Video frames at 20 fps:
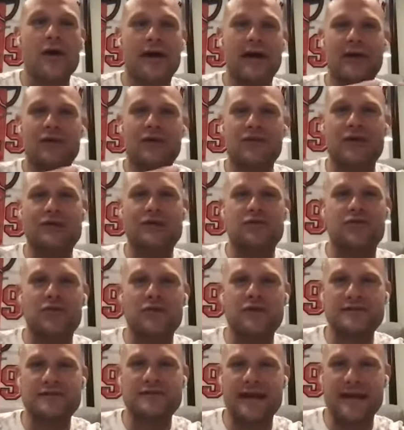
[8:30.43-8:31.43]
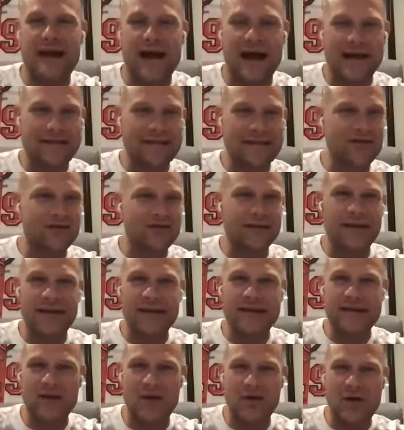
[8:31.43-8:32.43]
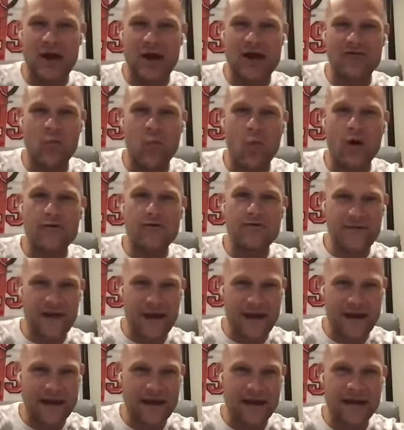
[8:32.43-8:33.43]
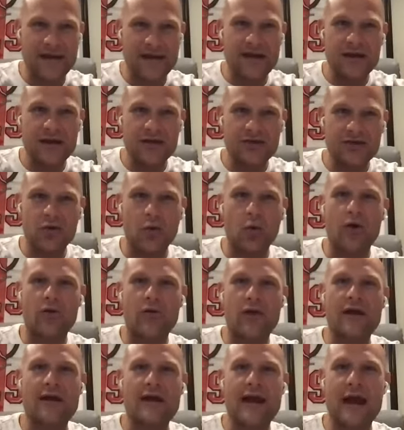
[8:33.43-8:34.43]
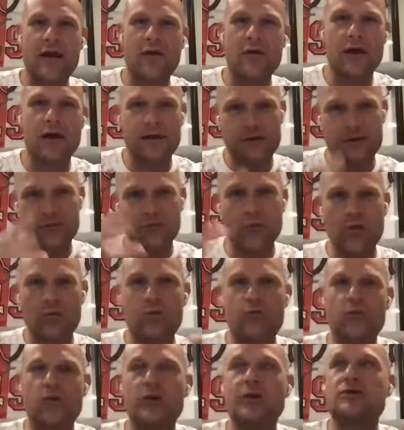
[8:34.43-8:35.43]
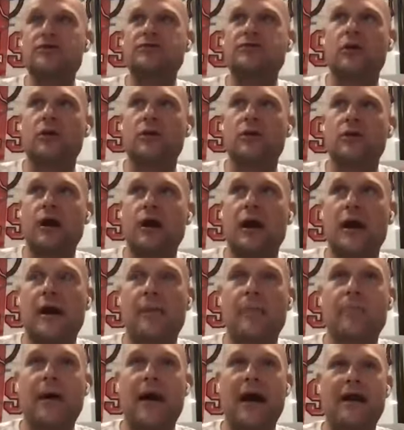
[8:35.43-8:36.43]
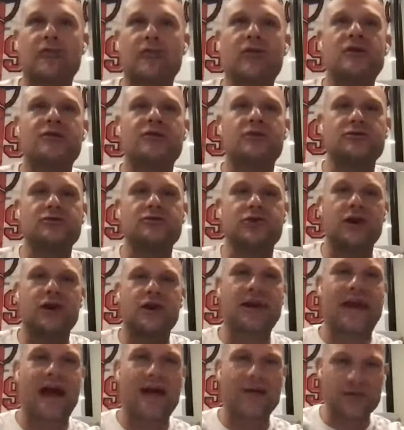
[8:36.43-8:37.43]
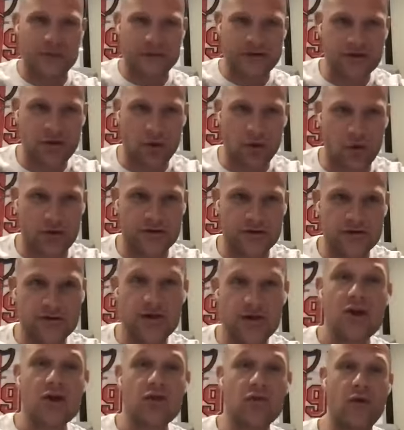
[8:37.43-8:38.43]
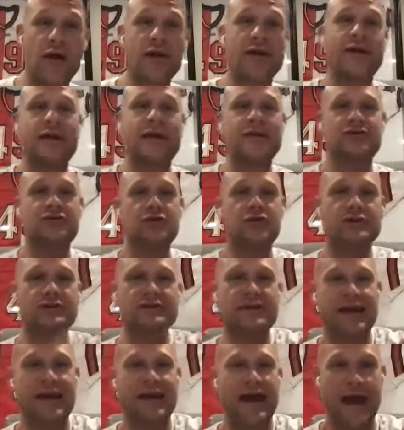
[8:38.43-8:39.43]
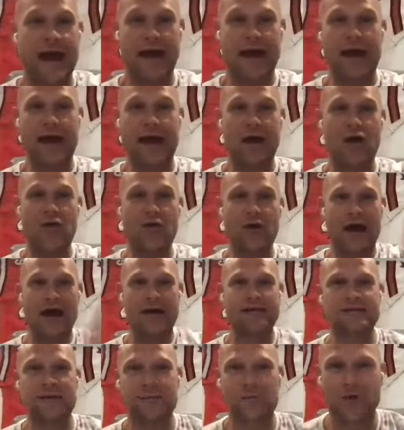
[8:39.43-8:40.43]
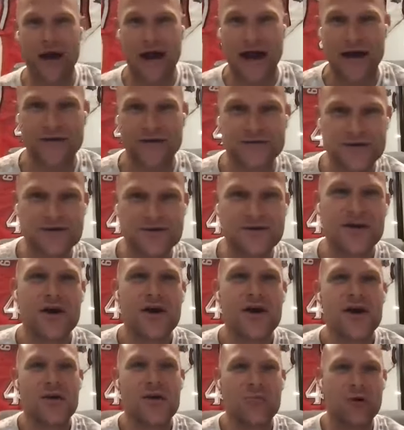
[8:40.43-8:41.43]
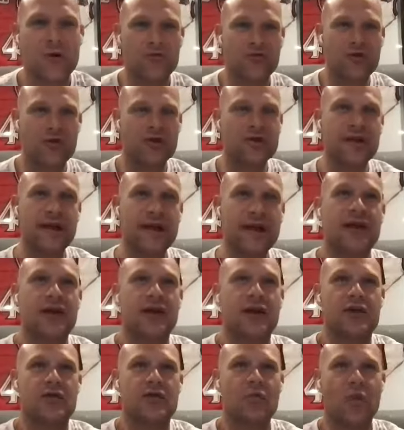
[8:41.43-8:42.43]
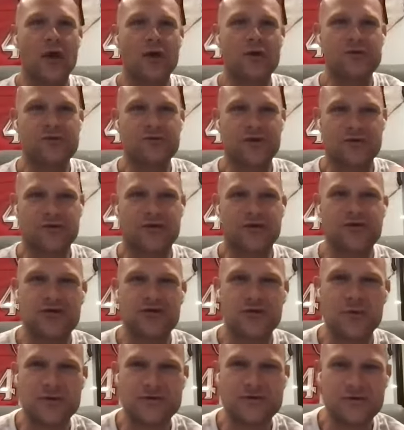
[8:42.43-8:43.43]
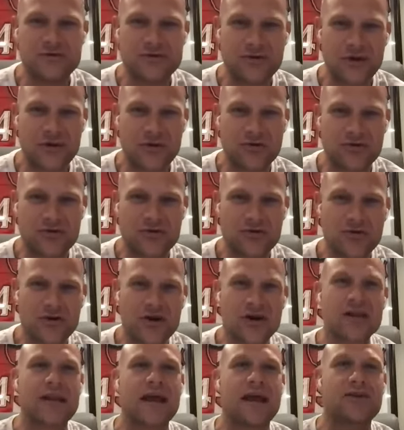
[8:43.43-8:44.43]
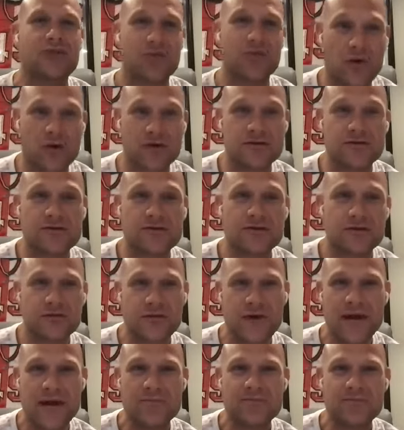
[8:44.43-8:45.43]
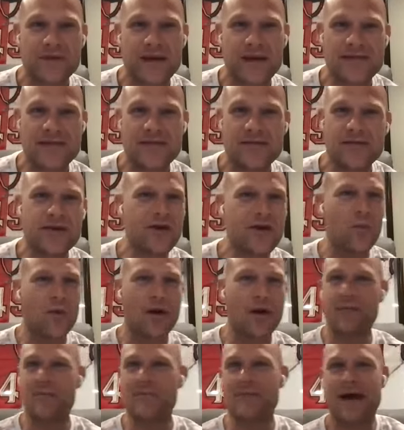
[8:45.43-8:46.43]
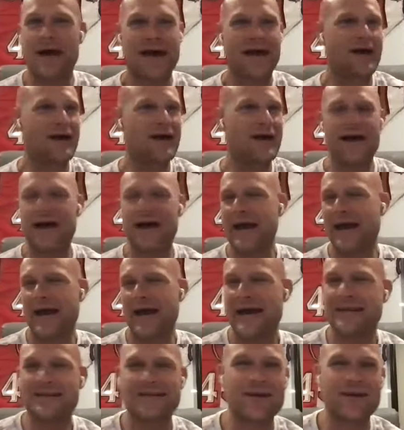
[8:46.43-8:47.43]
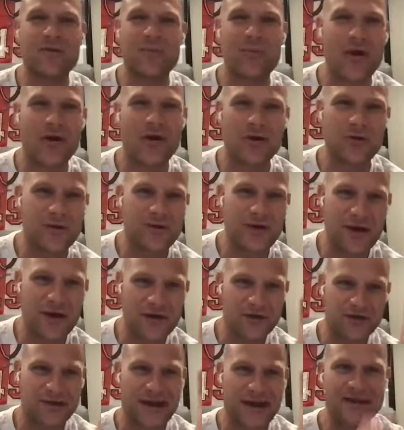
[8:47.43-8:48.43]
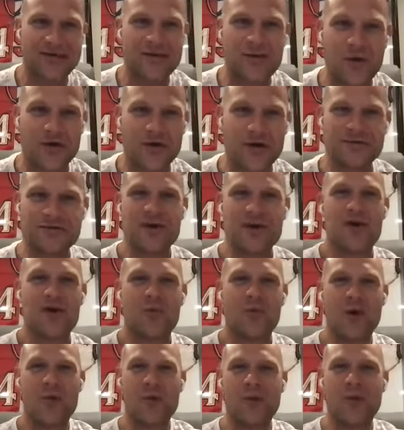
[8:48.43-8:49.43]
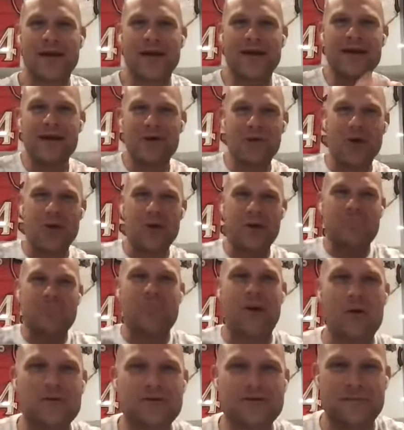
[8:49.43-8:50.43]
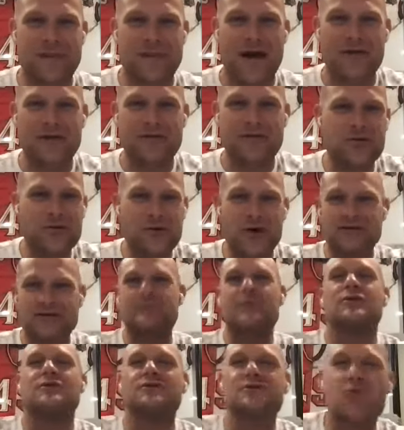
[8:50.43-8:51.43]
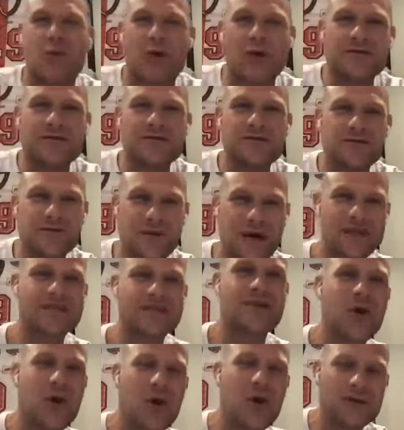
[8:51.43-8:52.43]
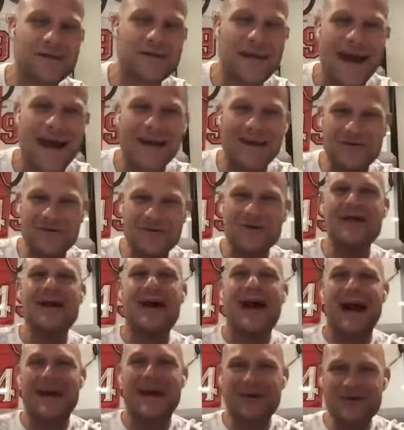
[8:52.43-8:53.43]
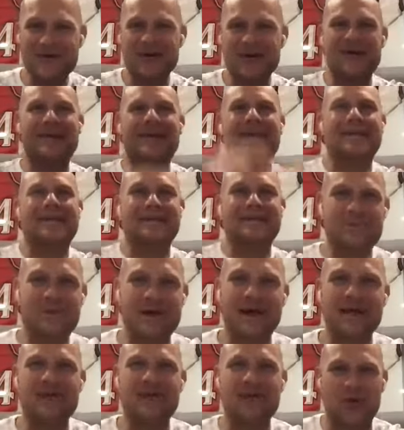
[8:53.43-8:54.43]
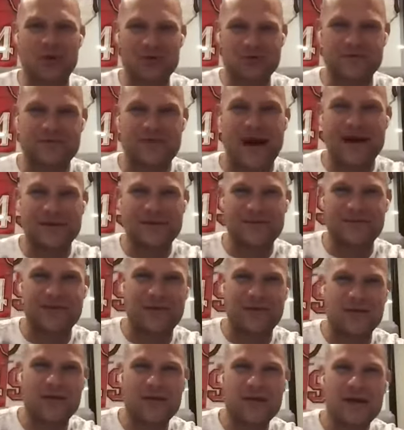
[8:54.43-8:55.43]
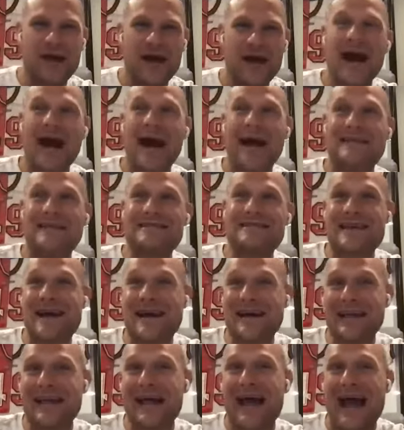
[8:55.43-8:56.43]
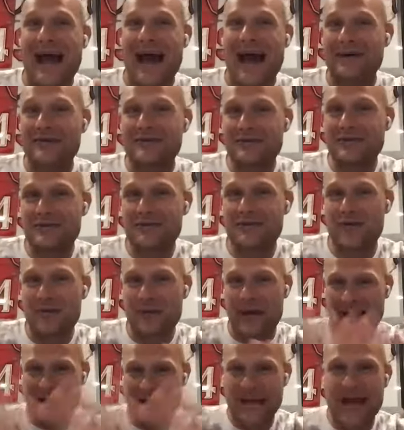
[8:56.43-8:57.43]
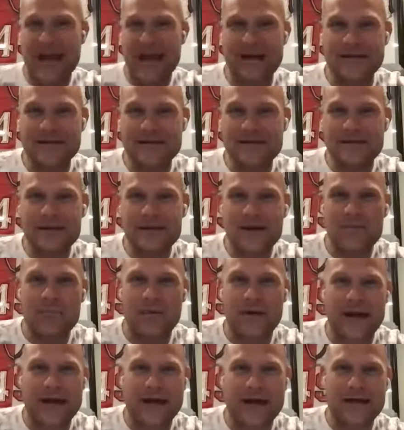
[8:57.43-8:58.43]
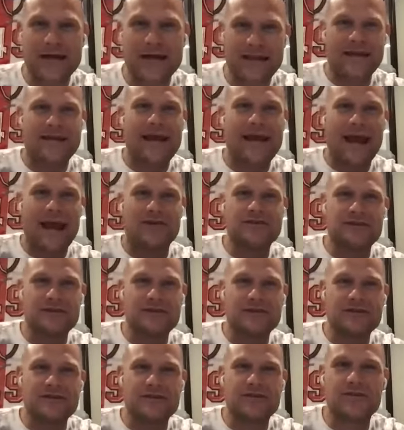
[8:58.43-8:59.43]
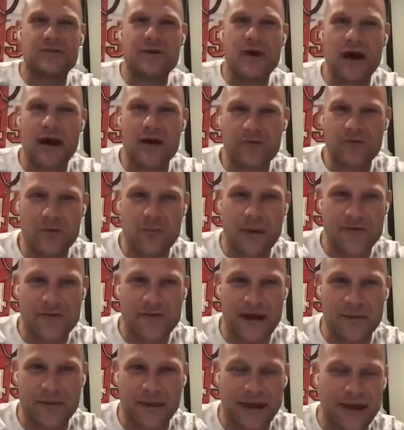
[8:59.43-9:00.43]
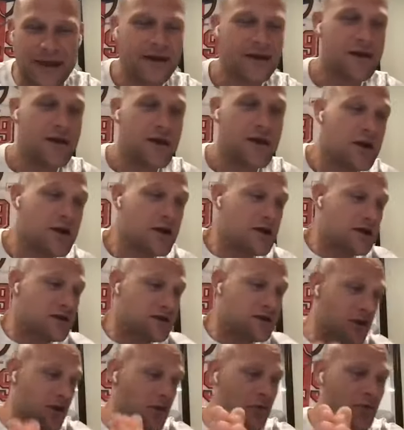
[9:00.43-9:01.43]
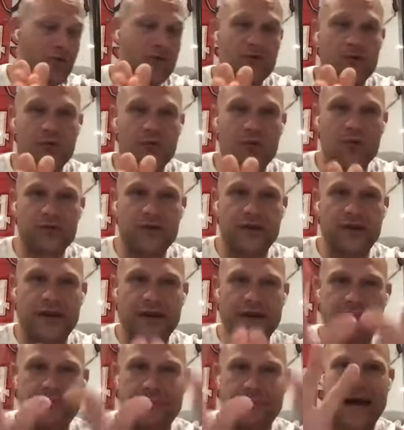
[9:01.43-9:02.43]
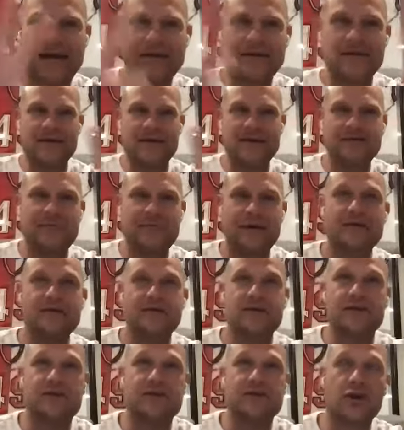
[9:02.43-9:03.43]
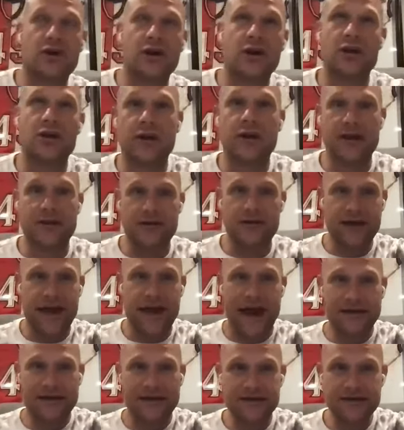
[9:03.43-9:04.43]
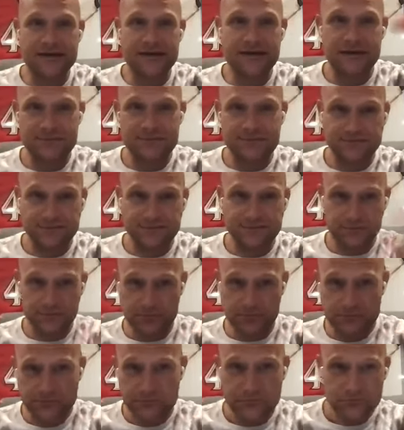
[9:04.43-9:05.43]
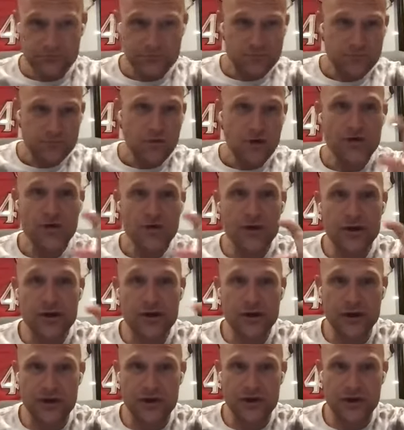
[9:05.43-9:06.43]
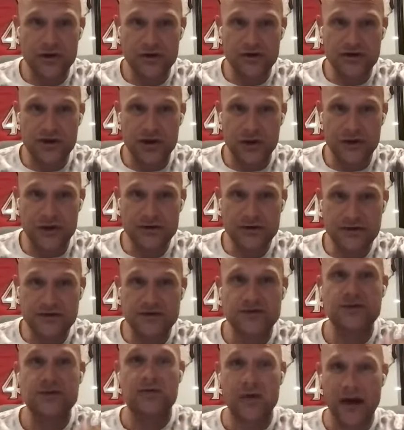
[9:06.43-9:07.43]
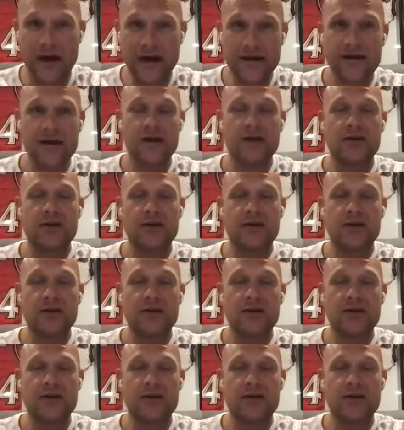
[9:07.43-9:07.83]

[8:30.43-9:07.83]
In rental real estate, I literally don't have one vacant door right now. And when you start uh, buying rentals, you're going to count them as doors, right? Yes, you could say, hey, I own X number of houses, but really what you start to do is you start to collect doors right and you know when i'm at a at a dinner party with other landlords what we what we boast about is who has the most doors right the goal is how do you how do you collect as many doors as possible i sell houses for my clients but i collect houses uh, for my family so the back expenses you're going to look at your taxes you're going to look at your insurance right?